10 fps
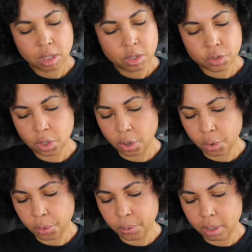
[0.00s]

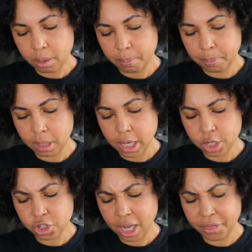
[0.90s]
So
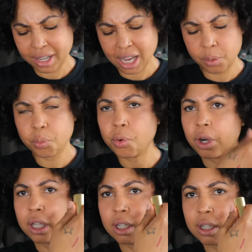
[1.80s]
Blush, I think I wore
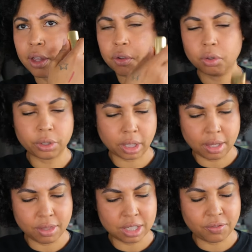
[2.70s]
in another look
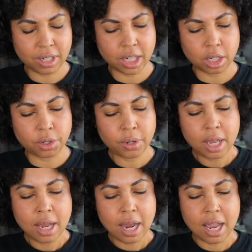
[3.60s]
in this video.
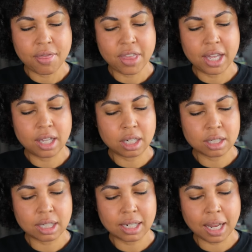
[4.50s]
And then
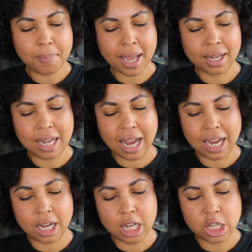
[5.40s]
Sunday
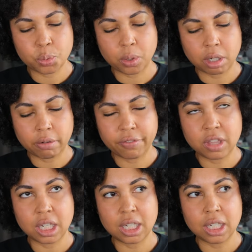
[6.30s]
Matinee is one of
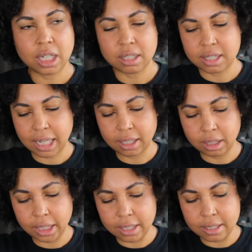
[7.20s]
the
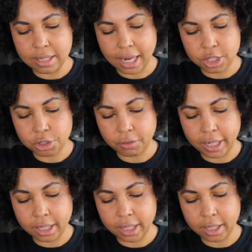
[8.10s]
Insanely
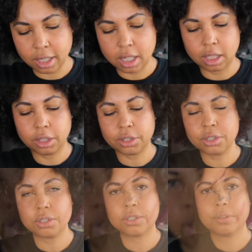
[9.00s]
Saturated
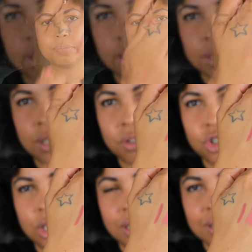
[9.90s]
colors, because I know
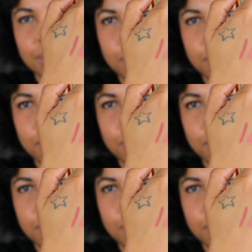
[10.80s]
she doesn't